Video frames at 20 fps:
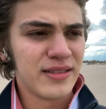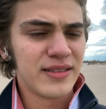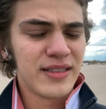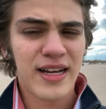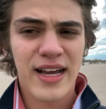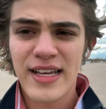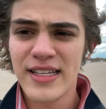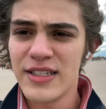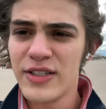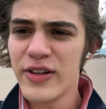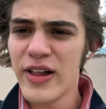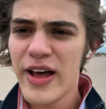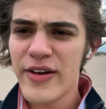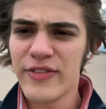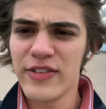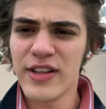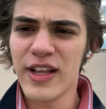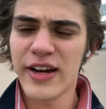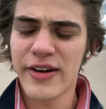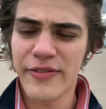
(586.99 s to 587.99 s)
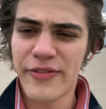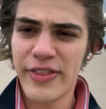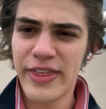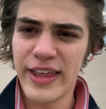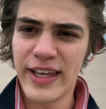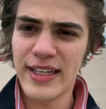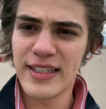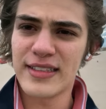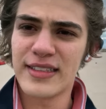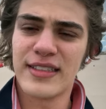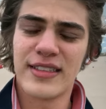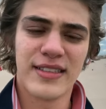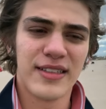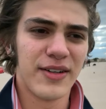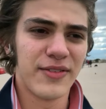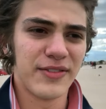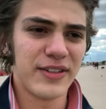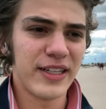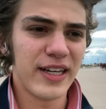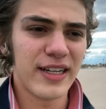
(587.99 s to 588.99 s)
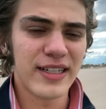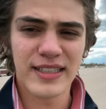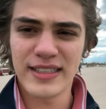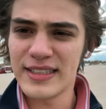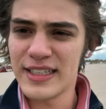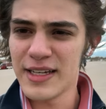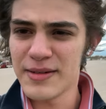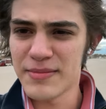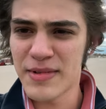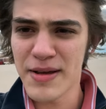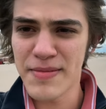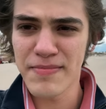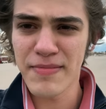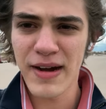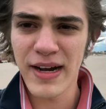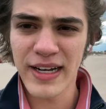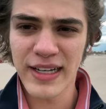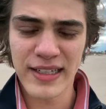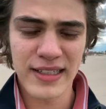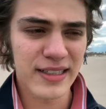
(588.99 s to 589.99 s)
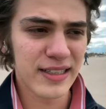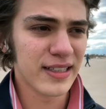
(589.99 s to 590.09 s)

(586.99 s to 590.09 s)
I still have a lot of things of The Others in my mind.